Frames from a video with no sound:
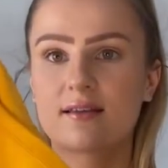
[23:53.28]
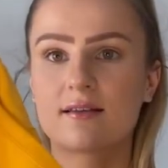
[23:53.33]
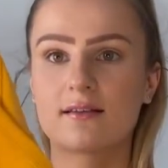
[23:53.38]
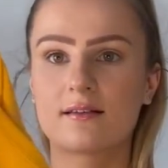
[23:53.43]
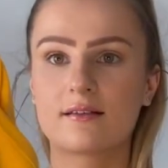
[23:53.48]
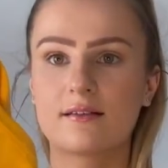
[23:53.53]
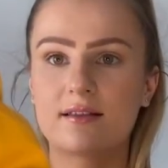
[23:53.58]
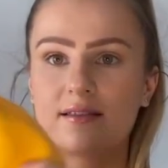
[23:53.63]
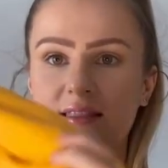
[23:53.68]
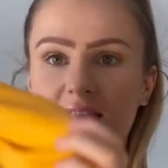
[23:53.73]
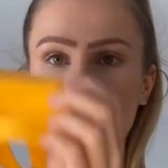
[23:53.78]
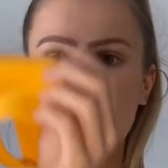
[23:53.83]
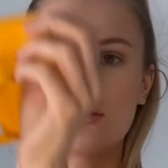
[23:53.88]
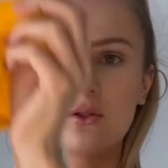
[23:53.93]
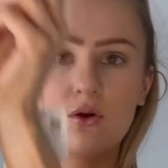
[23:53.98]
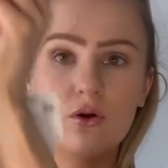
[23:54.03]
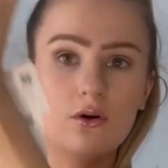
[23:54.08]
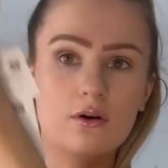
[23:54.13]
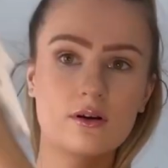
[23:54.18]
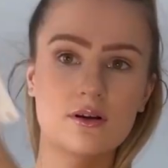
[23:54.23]
they
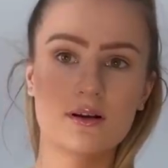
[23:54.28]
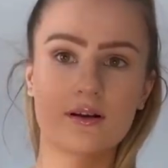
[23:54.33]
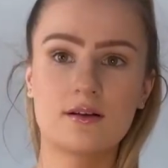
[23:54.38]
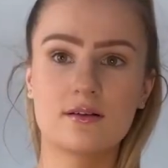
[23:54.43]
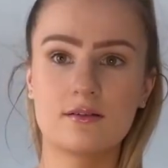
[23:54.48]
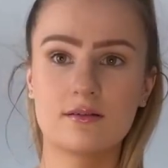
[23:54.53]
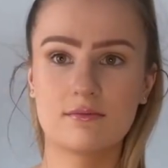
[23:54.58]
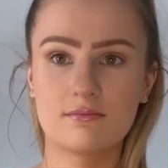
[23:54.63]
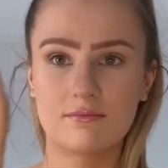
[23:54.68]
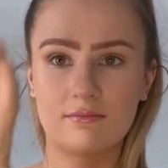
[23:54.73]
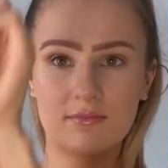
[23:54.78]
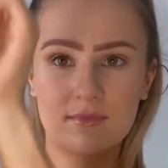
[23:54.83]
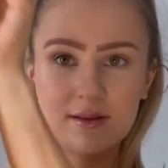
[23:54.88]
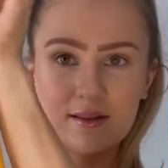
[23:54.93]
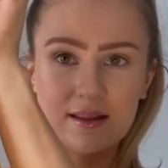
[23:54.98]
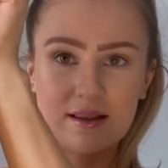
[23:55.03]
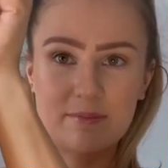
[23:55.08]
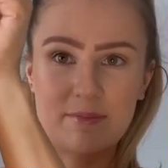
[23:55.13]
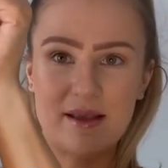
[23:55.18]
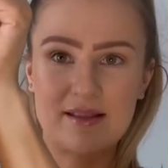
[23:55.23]
look
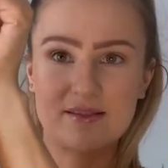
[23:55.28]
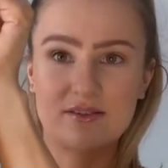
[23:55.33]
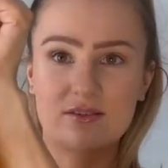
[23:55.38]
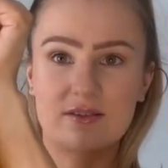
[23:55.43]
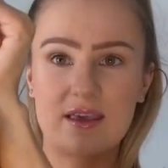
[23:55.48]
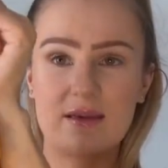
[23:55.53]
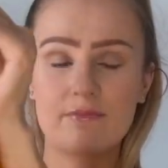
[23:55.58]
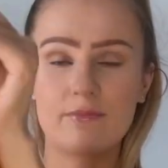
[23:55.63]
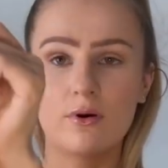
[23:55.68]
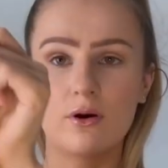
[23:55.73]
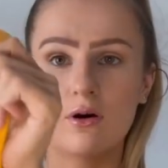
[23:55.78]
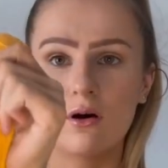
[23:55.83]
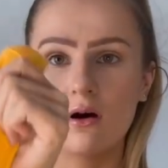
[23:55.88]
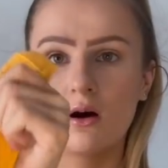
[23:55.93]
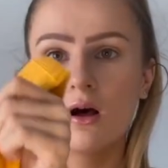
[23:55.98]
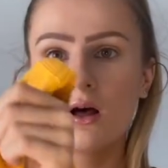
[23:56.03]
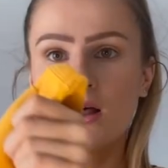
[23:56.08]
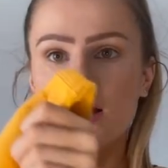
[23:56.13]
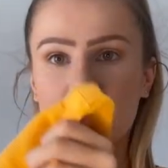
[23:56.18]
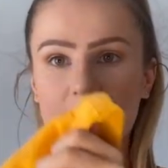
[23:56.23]
like pencil thin but
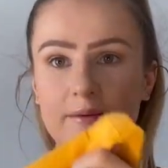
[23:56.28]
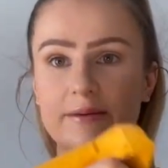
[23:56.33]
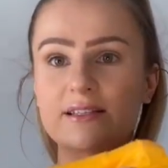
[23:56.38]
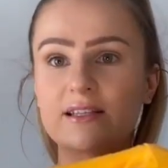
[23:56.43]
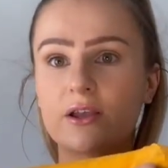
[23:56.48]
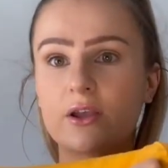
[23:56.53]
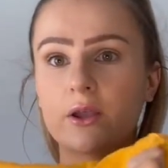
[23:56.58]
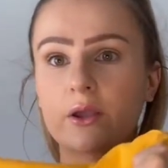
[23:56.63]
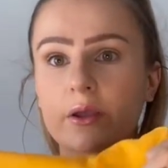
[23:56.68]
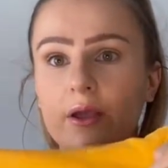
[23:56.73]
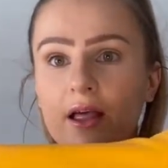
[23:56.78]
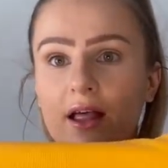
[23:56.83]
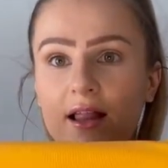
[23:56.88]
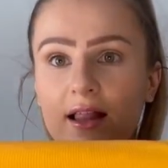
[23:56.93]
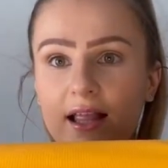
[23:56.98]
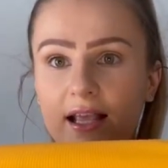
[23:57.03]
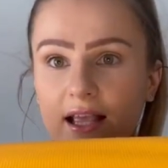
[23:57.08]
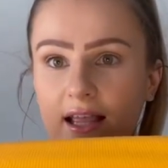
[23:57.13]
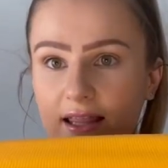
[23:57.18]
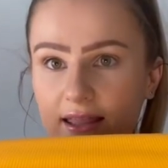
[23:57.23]
let me tell you
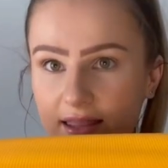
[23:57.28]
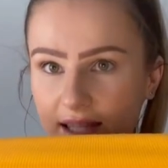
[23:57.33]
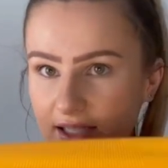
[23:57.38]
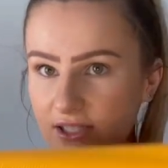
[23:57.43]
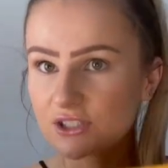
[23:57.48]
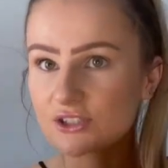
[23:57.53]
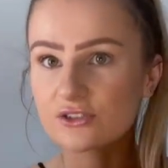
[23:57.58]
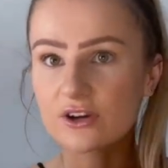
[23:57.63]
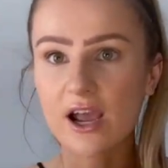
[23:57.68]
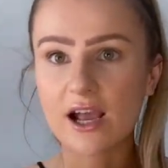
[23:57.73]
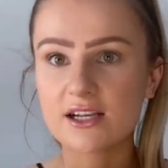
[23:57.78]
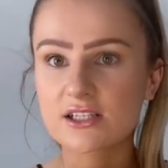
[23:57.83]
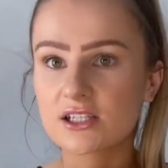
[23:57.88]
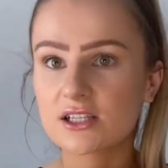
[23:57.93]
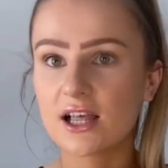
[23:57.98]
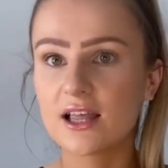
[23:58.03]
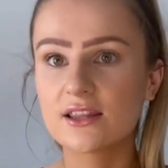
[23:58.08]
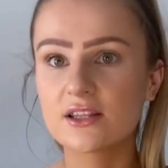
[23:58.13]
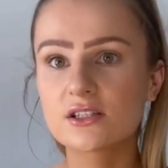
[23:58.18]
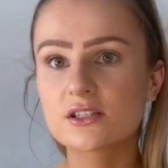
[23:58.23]
like they stretch like
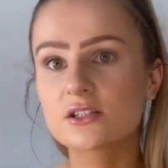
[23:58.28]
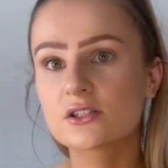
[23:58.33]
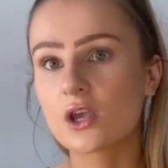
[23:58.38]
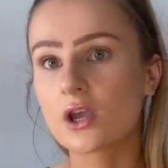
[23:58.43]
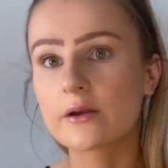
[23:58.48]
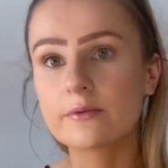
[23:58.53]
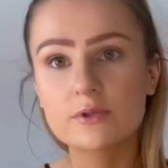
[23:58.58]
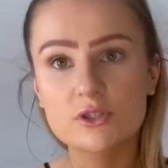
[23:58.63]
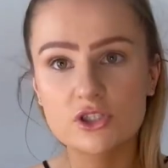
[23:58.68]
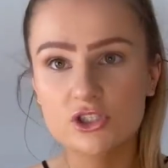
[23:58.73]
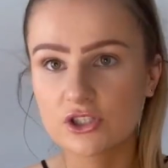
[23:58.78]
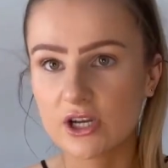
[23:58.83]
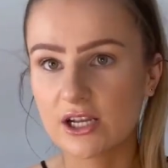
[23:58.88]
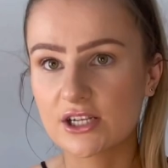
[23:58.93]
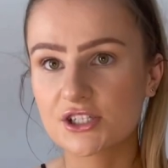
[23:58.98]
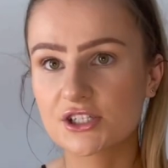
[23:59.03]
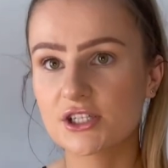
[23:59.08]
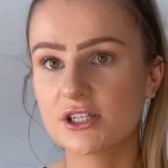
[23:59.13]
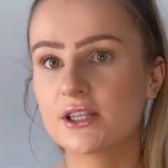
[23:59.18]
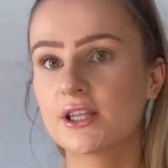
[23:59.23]
there's so much stretch
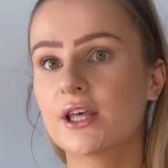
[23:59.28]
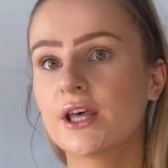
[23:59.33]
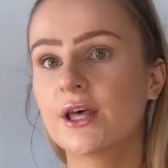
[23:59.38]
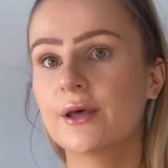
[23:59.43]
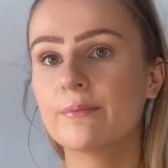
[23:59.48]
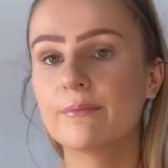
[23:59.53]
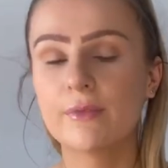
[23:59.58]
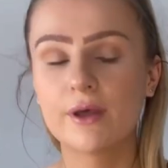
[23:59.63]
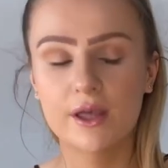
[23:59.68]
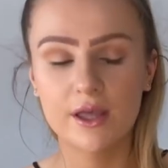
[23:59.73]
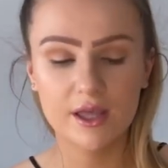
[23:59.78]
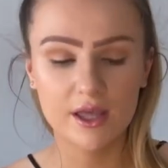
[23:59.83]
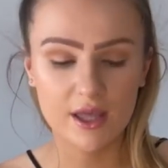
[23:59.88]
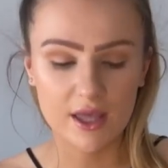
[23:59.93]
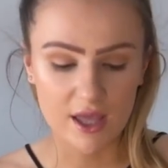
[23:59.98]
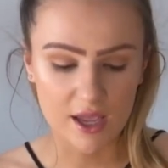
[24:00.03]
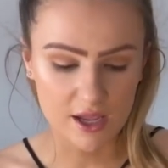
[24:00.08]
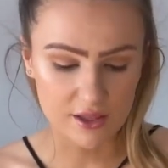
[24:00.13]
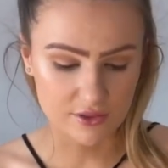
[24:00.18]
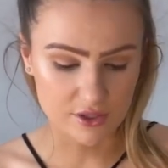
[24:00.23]
in them
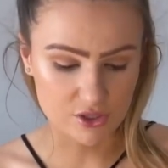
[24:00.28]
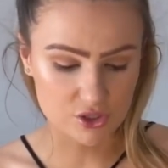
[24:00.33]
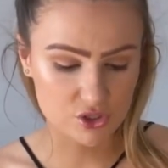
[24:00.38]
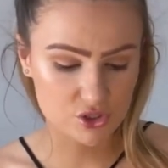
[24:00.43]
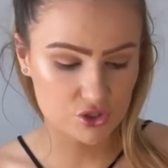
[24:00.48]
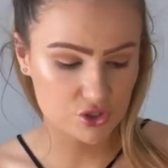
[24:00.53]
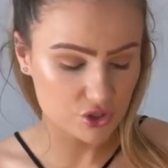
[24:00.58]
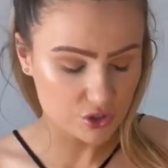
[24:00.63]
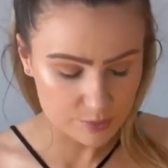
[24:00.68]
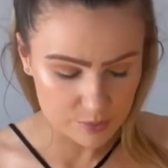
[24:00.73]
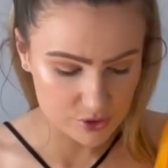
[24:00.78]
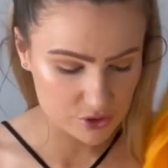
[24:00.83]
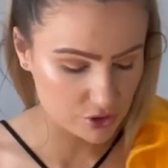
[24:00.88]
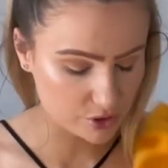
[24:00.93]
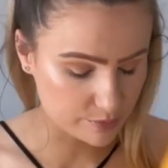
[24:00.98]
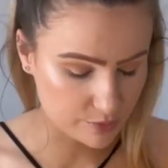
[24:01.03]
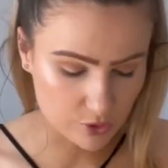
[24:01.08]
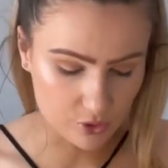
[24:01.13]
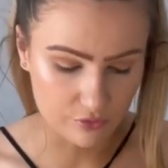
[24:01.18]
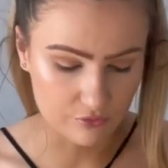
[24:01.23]
they're super, super
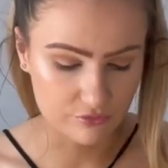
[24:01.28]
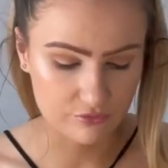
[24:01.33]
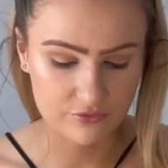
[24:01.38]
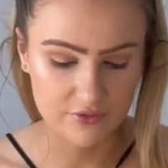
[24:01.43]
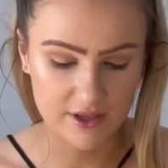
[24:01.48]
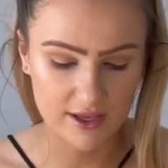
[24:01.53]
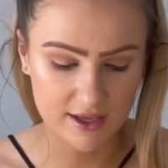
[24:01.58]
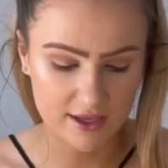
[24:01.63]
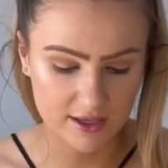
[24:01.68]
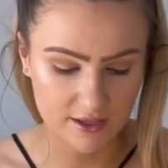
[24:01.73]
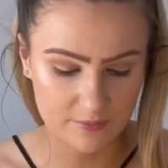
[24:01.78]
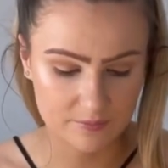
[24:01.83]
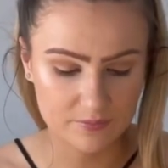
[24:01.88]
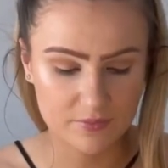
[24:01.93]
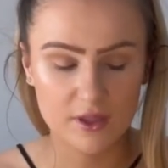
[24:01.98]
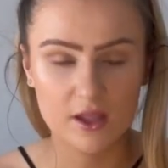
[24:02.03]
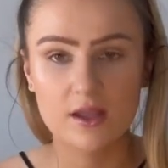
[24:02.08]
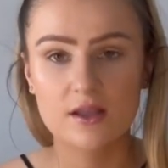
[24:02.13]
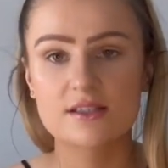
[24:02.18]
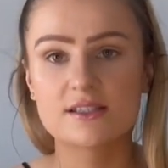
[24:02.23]
comfy.
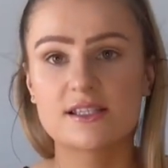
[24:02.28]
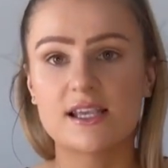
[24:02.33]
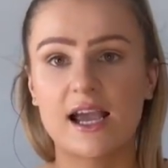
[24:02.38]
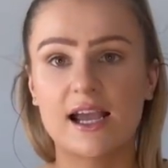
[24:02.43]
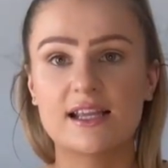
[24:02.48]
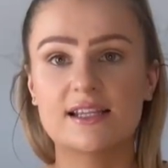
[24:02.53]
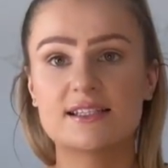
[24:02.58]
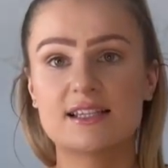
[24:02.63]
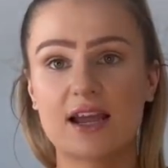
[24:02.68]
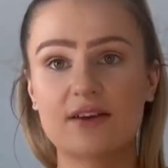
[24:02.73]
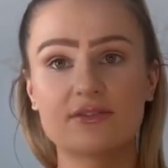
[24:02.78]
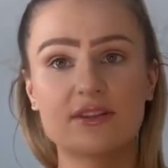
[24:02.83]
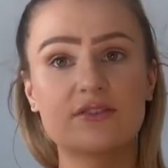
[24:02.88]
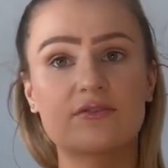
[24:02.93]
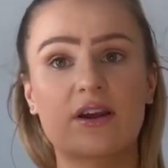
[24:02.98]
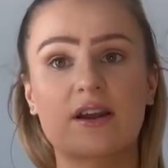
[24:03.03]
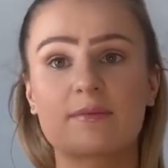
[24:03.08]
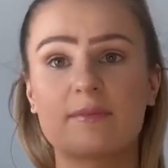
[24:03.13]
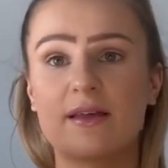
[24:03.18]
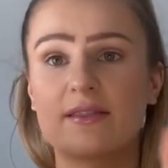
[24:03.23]
So yeah, I definitely
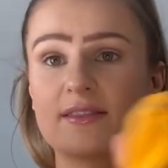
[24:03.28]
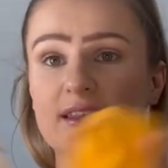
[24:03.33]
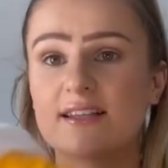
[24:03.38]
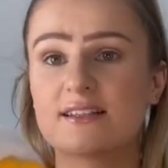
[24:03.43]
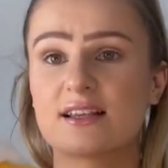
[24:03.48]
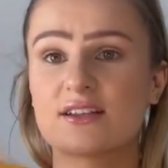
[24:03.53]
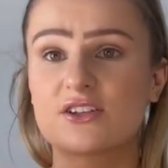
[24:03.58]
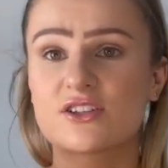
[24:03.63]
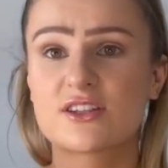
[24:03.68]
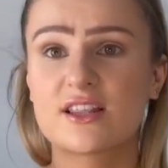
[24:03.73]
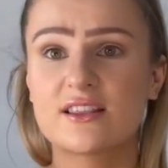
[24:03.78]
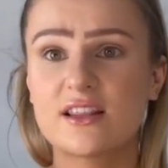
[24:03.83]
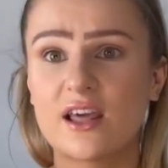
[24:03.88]
recommend these. I just think they're a